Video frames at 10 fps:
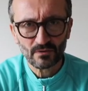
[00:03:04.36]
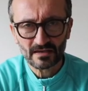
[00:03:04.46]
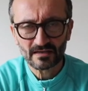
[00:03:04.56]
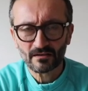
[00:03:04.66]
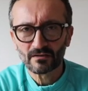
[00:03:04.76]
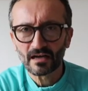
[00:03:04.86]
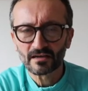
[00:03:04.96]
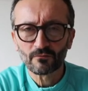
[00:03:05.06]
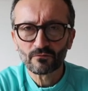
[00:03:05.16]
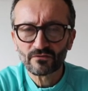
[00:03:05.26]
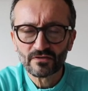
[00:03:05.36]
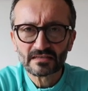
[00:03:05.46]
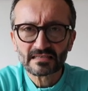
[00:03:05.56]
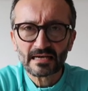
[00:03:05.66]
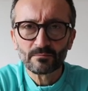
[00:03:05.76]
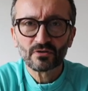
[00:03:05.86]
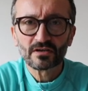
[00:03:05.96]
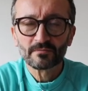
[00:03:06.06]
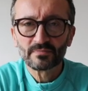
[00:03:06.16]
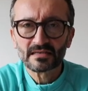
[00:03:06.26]
book, and I'll refer to that
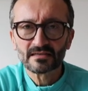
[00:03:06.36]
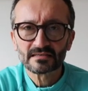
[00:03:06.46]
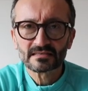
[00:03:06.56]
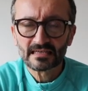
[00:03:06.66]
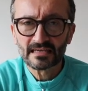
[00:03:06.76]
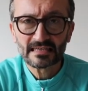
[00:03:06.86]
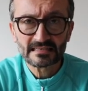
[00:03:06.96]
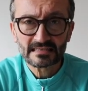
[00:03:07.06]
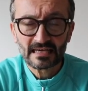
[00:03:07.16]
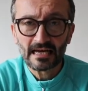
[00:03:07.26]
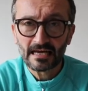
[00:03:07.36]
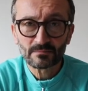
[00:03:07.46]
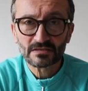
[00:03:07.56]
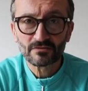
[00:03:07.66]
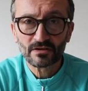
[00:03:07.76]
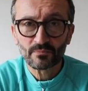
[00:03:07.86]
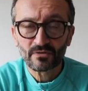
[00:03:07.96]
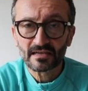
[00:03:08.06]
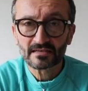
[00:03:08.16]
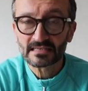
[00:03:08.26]
book because it's absolutely
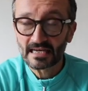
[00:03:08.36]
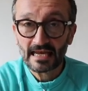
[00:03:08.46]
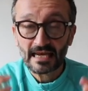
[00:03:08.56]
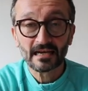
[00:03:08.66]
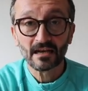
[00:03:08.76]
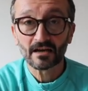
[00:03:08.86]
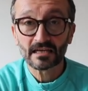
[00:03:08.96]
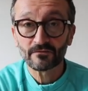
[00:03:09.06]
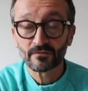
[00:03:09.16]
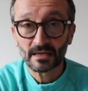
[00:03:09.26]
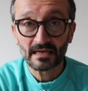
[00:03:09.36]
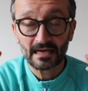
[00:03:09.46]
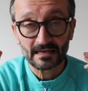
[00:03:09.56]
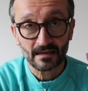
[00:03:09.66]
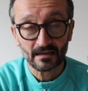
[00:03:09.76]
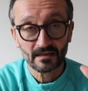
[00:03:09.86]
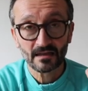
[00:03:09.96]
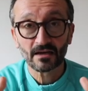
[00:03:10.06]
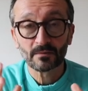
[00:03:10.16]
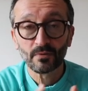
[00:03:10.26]
brilliant, enlightening for me, and a
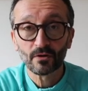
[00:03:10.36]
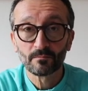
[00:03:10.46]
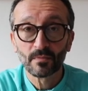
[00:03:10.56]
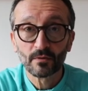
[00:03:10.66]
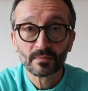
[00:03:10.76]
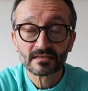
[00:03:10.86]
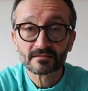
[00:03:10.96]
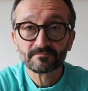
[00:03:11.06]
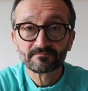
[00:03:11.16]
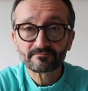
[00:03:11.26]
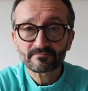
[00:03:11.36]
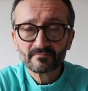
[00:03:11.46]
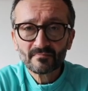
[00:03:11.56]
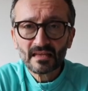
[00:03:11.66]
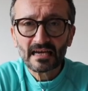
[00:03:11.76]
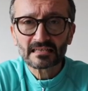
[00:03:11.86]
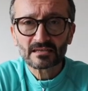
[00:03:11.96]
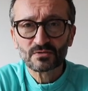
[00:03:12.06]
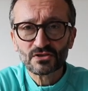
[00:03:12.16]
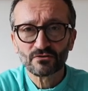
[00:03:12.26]
light bulb moment, as
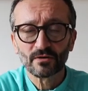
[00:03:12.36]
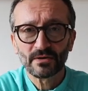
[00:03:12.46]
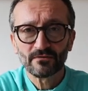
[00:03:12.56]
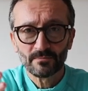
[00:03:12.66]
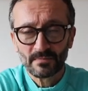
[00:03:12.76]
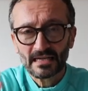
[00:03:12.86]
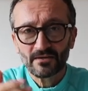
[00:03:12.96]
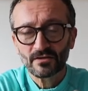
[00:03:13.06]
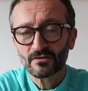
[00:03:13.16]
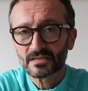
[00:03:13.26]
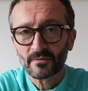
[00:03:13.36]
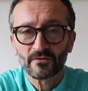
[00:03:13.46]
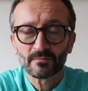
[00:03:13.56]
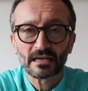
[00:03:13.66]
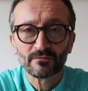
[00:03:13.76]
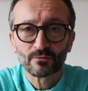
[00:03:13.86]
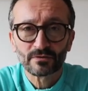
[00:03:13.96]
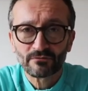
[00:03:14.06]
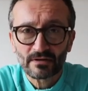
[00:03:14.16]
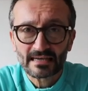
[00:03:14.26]
I'm sure it'll be for many of you. Some of you may have
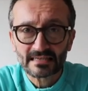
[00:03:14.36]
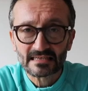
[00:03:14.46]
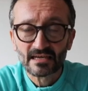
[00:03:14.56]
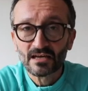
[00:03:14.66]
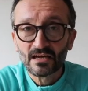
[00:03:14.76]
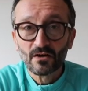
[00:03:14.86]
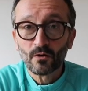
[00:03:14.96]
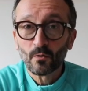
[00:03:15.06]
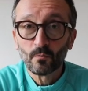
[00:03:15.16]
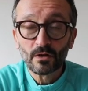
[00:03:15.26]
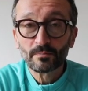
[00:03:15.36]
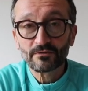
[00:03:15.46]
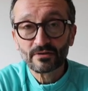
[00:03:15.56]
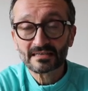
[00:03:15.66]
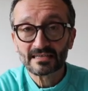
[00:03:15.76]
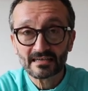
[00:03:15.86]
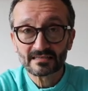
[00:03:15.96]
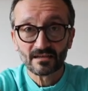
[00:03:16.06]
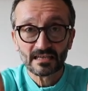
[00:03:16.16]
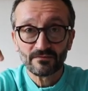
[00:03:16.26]
already read it or will be reading it
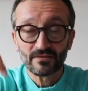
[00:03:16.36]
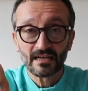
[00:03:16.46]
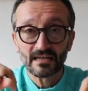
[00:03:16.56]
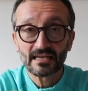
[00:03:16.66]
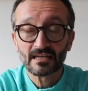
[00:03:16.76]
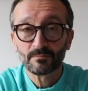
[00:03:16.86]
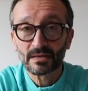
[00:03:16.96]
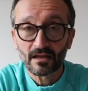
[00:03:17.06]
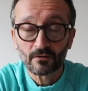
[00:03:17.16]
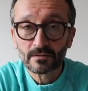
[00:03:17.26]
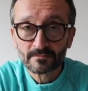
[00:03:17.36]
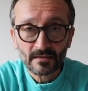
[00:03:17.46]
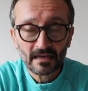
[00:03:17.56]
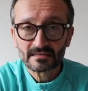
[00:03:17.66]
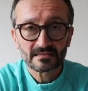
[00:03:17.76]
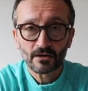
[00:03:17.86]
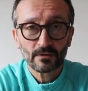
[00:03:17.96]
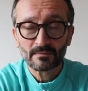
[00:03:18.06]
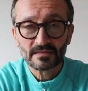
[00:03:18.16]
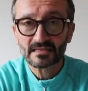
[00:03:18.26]
because I'll leave a link below. It's no
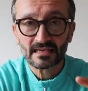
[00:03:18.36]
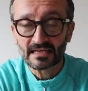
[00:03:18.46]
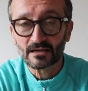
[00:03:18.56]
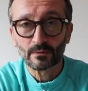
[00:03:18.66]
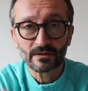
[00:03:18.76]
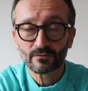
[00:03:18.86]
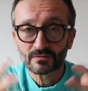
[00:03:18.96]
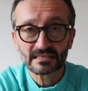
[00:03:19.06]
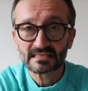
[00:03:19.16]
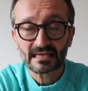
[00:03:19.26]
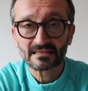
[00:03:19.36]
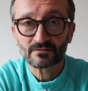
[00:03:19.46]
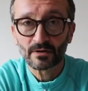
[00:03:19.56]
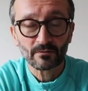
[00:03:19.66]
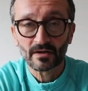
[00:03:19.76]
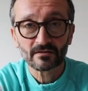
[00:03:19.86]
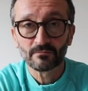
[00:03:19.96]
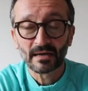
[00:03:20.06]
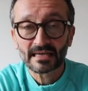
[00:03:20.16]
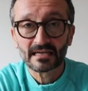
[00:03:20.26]
Amazon link or whatever, or discounts or anyone. I
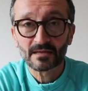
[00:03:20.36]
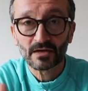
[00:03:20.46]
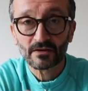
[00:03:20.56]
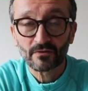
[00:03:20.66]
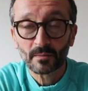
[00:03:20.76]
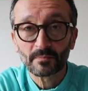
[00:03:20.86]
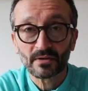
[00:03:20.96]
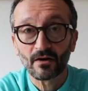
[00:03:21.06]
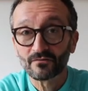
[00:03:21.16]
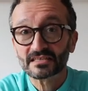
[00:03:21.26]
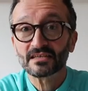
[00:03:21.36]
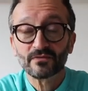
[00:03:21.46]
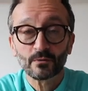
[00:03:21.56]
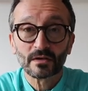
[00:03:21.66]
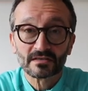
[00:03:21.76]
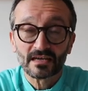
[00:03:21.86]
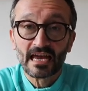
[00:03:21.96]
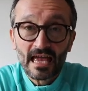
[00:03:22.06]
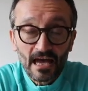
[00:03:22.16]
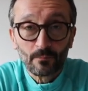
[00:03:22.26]
don't make any money from it. But obviously, if you want to
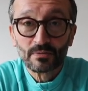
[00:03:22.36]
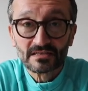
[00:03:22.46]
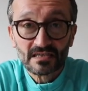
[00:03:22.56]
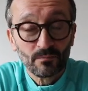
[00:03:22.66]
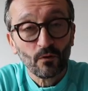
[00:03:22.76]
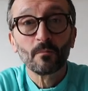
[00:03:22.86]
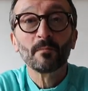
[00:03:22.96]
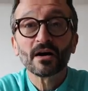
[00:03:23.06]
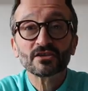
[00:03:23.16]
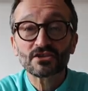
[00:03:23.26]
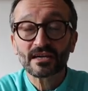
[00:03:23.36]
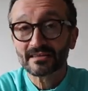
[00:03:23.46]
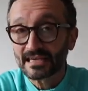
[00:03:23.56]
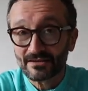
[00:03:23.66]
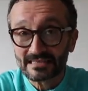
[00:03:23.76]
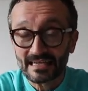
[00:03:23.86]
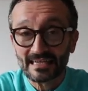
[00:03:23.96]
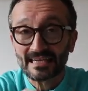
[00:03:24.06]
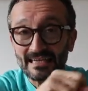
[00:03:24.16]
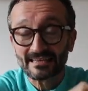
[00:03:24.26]
help and support my channel, there is
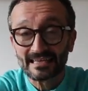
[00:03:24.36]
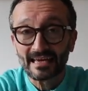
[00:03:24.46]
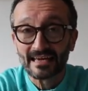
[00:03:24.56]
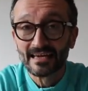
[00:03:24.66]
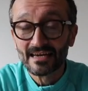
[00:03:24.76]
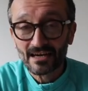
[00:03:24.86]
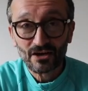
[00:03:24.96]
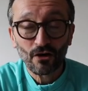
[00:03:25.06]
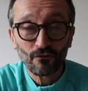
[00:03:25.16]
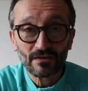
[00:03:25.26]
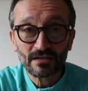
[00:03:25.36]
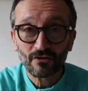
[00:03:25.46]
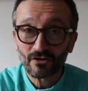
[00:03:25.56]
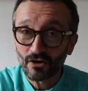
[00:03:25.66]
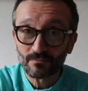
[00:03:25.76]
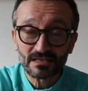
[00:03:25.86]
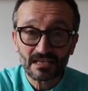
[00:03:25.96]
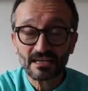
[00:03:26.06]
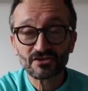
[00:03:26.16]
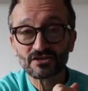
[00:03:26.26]
a link there,
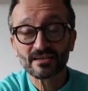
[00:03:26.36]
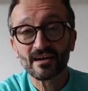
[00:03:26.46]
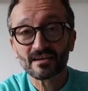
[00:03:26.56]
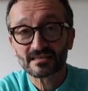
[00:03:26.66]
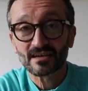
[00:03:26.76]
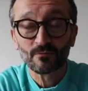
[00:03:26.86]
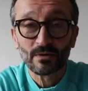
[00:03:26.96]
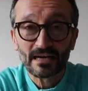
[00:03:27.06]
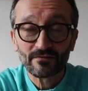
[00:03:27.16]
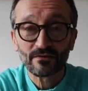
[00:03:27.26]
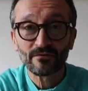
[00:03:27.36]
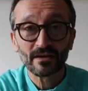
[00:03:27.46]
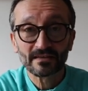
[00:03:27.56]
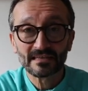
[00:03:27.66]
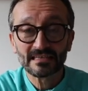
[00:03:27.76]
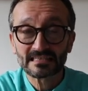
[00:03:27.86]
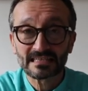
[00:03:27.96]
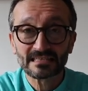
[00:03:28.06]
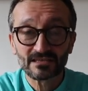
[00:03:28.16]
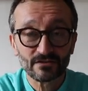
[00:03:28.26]
coffee.com/donato, where if you find these
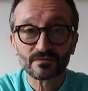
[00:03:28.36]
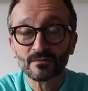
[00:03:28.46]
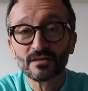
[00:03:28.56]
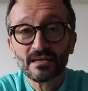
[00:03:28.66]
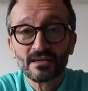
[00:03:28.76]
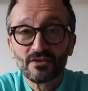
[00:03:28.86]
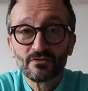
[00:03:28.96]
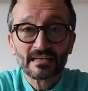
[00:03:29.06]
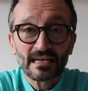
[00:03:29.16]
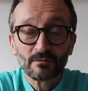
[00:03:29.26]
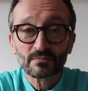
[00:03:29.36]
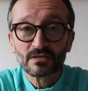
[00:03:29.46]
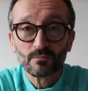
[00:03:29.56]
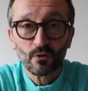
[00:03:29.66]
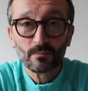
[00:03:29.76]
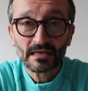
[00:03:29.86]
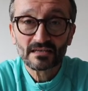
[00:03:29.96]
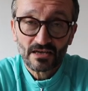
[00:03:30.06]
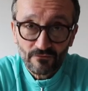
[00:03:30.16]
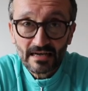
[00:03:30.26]
things useful, you can help support me
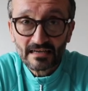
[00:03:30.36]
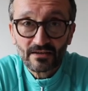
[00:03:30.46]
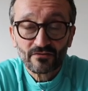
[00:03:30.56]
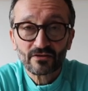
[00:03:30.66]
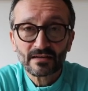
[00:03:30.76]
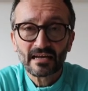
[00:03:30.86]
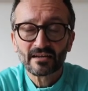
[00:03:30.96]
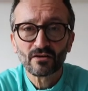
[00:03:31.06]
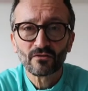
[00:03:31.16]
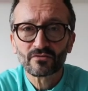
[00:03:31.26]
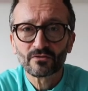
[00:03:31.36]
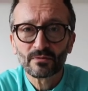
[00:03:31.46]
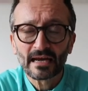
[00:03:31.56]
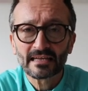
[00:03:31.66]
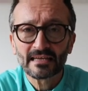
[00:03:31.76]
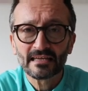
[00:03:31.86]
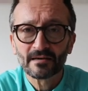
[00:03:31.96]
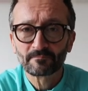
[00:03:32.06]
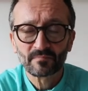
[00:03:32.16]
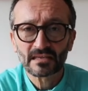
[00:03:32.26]
directly through that and not through any
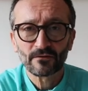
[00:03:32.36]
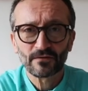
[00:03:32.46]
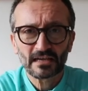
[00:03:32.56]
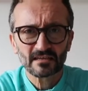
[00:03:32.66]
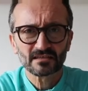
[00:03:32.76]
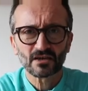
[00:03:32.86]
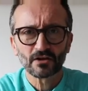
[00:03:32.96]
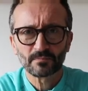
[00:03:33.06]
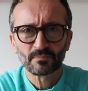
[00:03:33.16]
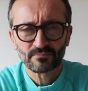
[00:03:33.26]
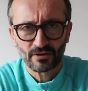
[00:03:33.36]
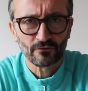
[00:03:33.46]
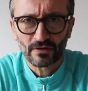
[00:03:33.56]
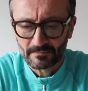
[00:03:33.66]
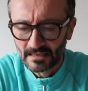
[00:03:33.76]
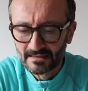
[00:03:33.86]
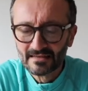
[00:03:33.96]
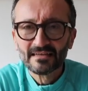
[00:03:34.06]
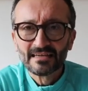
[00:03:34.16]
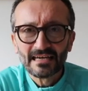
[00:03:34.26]
affiliate type program.
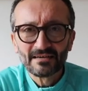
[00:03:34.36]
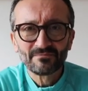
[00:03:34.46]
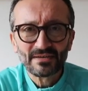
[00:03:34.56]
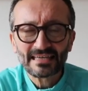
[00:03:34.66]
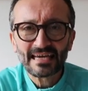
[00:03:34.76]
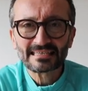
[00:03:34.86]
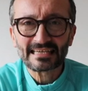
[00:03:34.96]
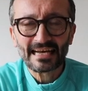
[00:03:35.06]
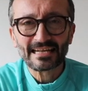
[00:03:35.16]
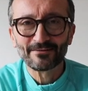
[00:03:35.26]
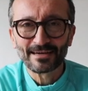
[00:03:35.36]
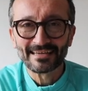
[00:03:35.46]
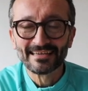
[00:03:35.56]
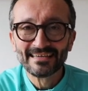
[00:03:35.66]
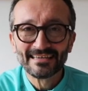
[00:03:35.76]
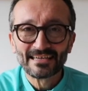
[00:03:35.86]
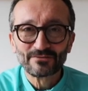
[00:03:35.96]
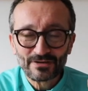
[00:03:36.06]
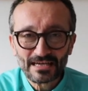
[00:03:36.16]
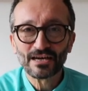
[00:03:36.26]
But yes, anyway,
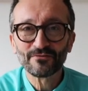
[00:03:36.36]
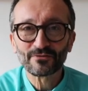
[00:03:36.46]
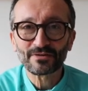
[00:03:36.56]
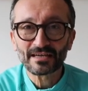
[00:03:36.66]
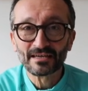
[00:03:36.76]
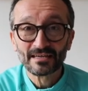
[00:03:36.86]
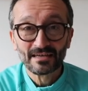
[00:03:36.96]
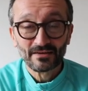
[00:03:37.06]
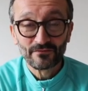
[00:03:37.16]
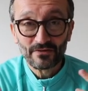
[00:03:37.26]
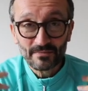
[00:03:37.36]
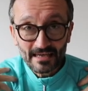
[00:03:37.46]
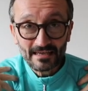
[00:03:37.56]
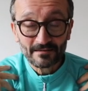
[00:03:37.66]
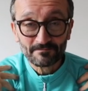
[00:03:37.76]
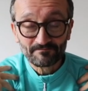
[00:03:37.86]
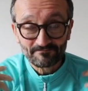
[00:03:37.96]
recovery. For me,